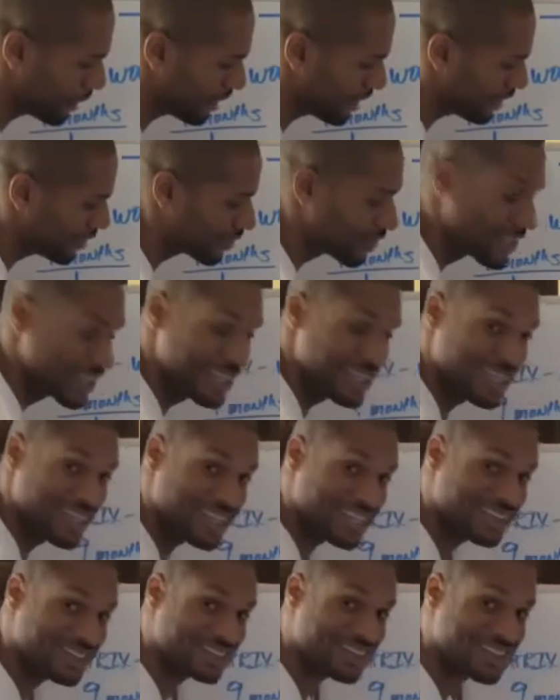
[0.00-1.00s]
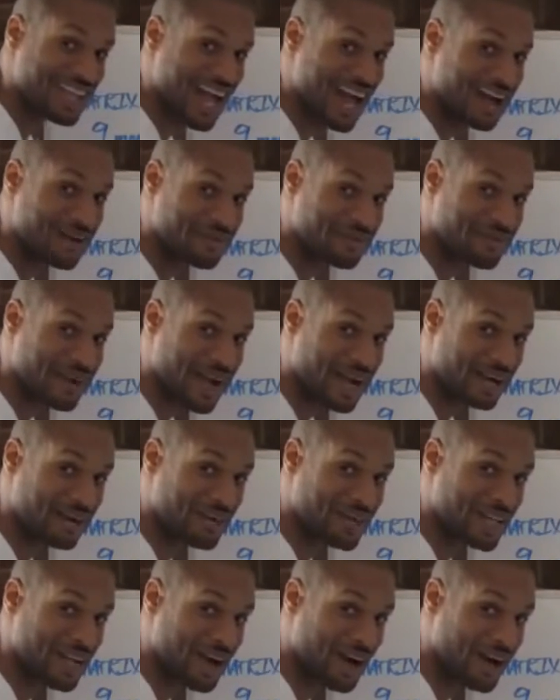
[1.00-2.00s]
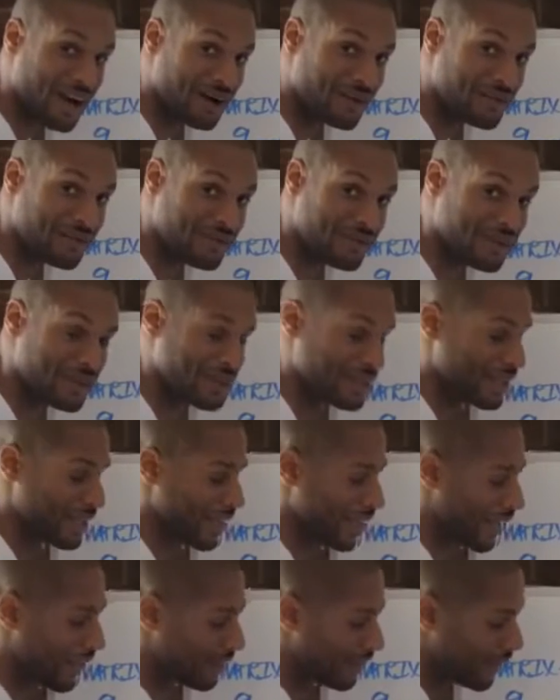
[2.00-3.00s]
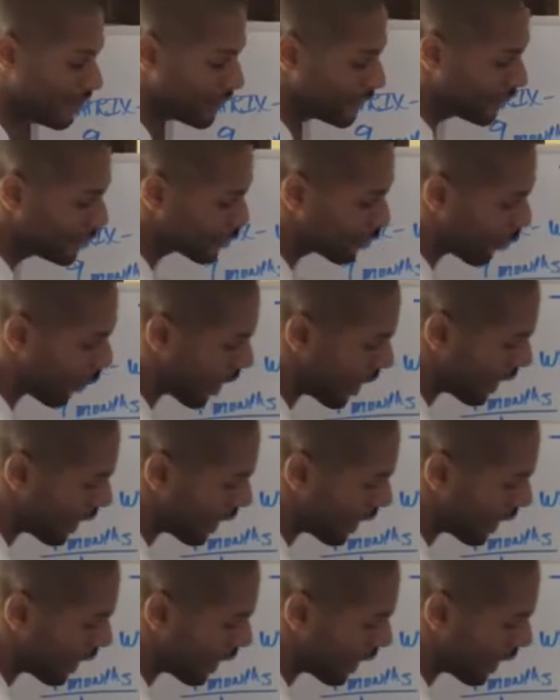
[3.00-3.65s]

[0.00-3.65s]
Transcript: bridge is not firing off. And this is